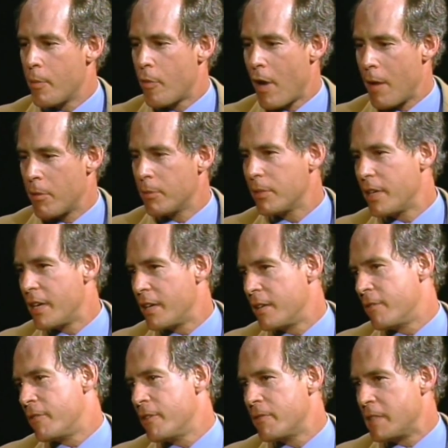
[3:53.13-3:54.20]
probably
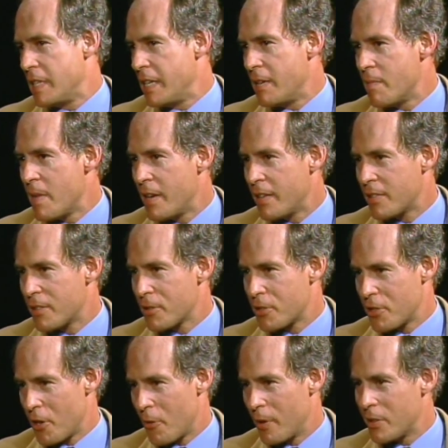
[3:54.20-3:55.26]
in 15 minutes or
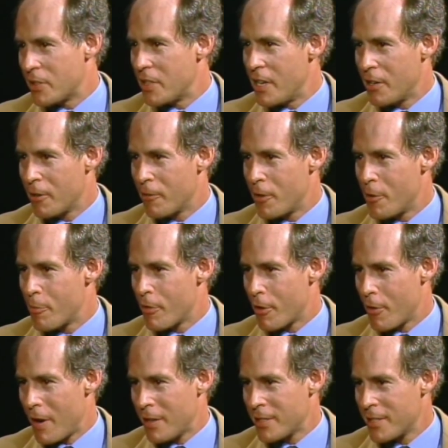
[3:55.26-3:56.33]
so as the interview
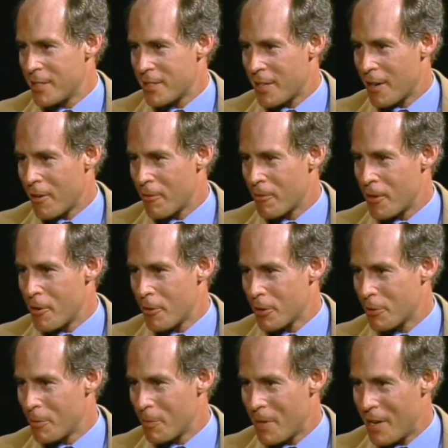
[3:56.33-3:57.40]
progresses, our
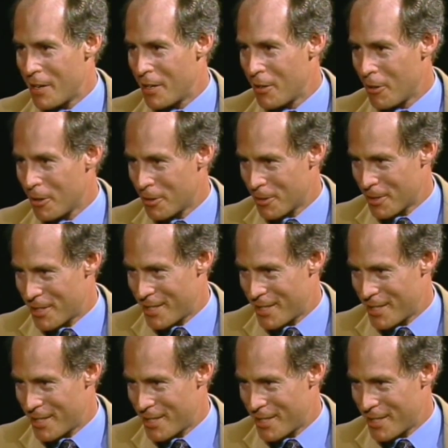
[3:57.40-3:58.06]
viewers will be in an altered